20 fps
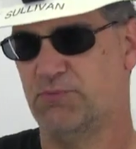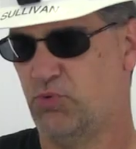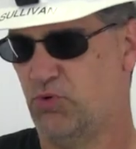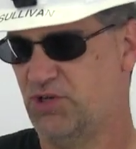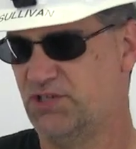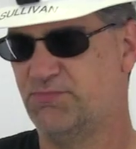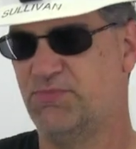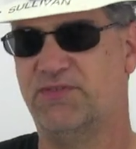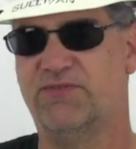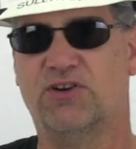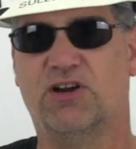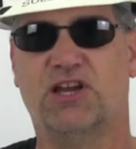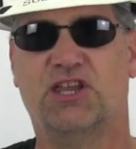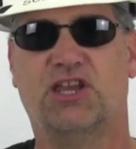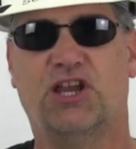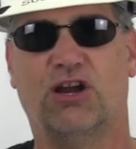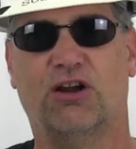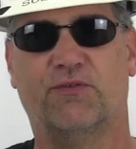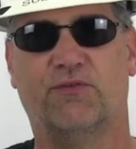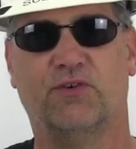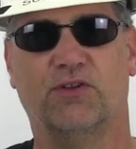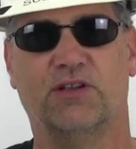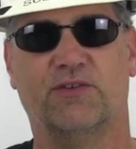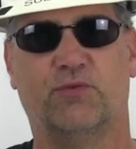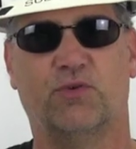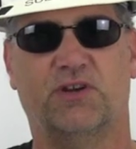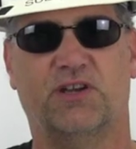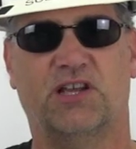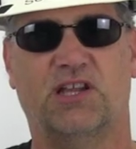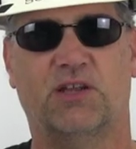points. Be very careful if
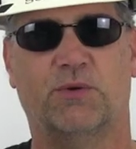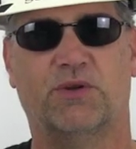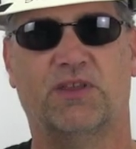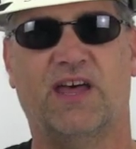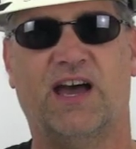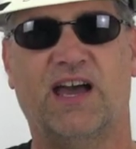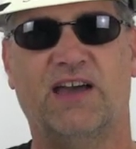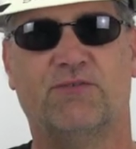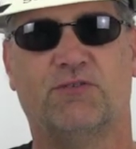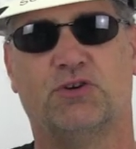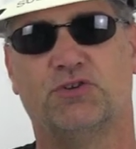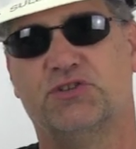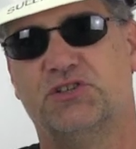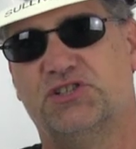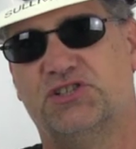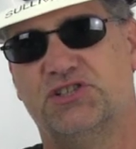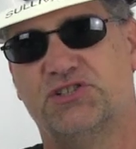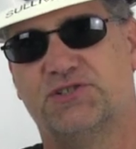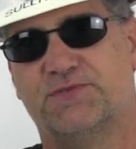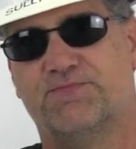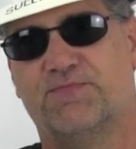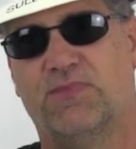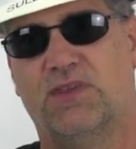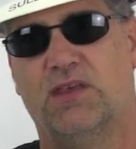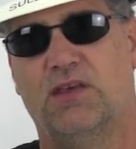we're dealing with high voltages.